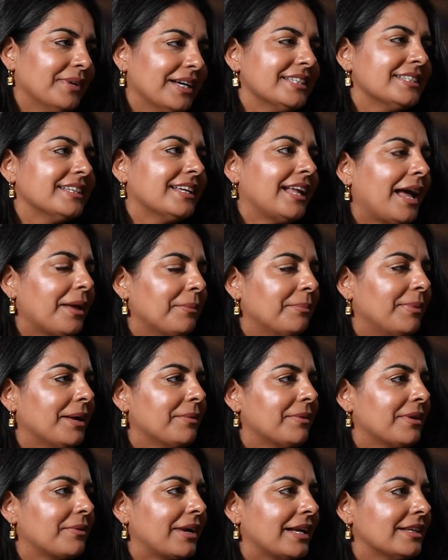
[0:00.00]
When did I buy
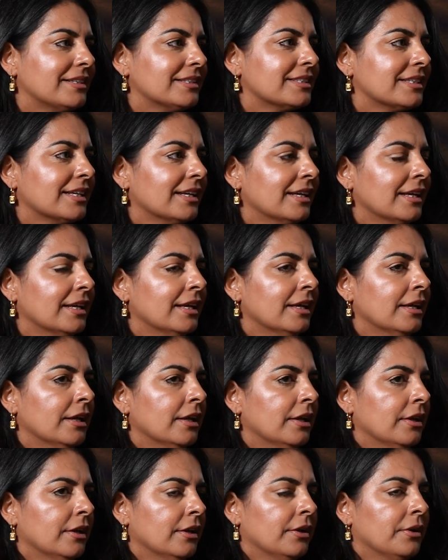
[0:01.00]
my ranch?
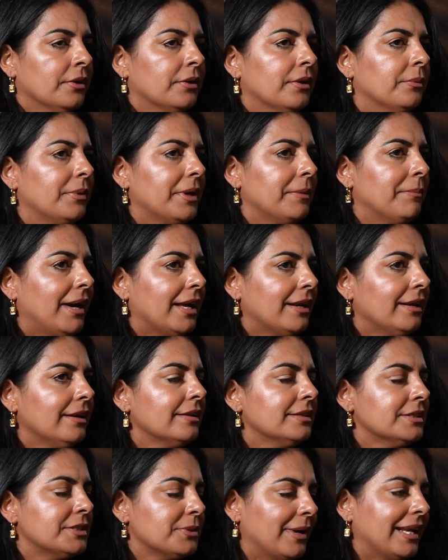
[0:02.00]
We bought it
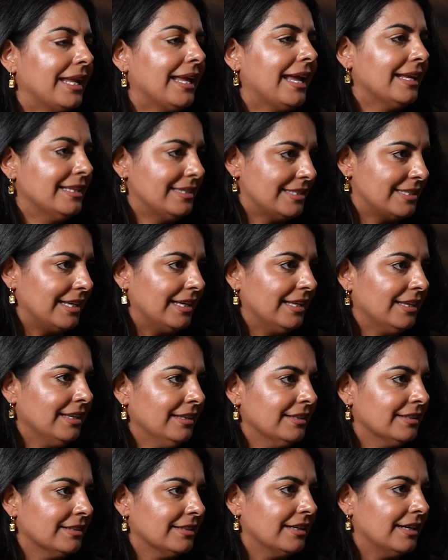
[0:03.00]
in
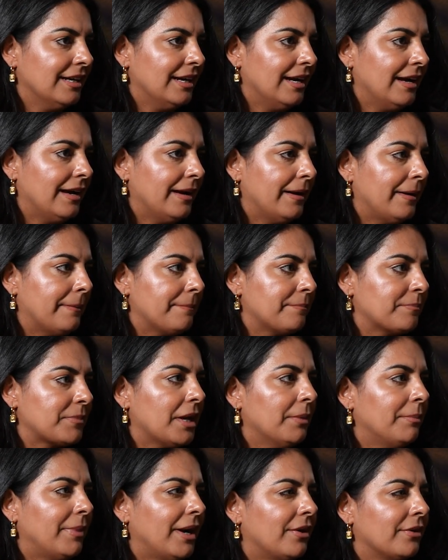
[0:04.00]
2018,
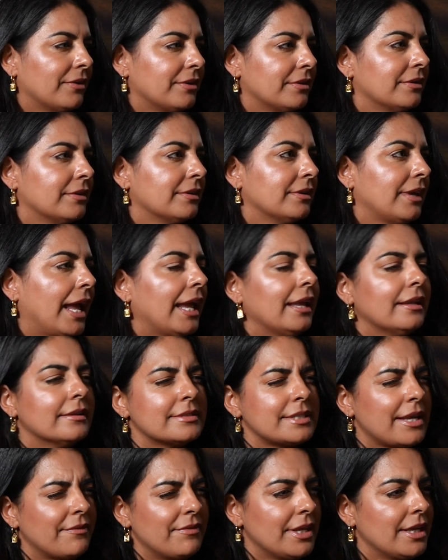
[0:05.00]
about
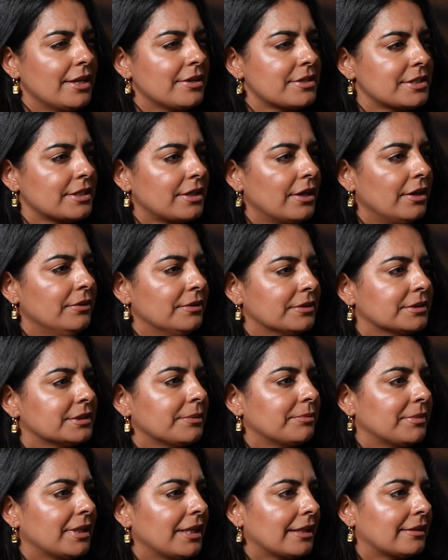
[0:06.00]
7 years ago,
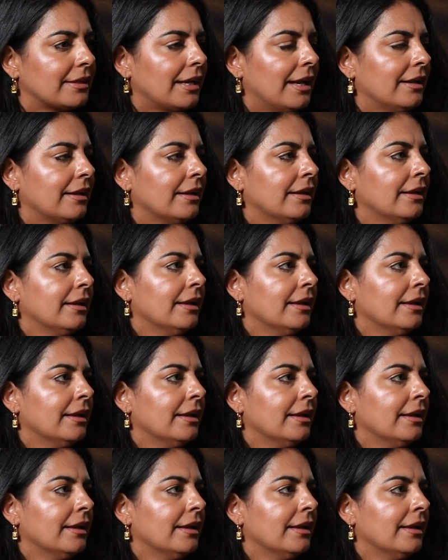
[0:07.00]
something like that.